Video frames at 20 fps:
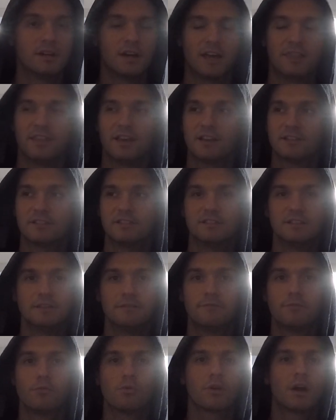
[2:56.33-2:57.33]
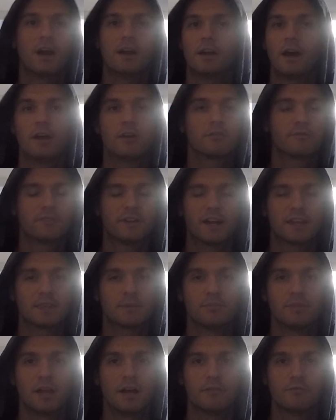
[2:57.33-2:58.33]
I think it's a Z4, I don't forget
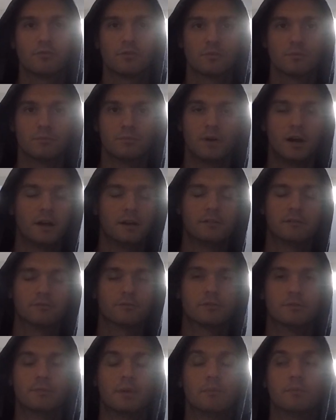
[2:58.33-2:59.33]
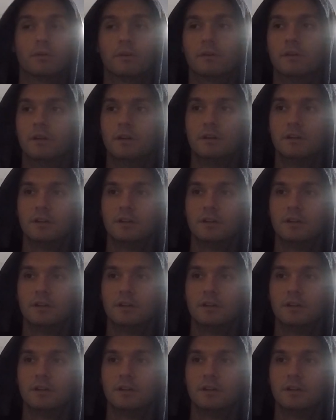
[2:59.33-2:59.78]
the platform, I don't remember.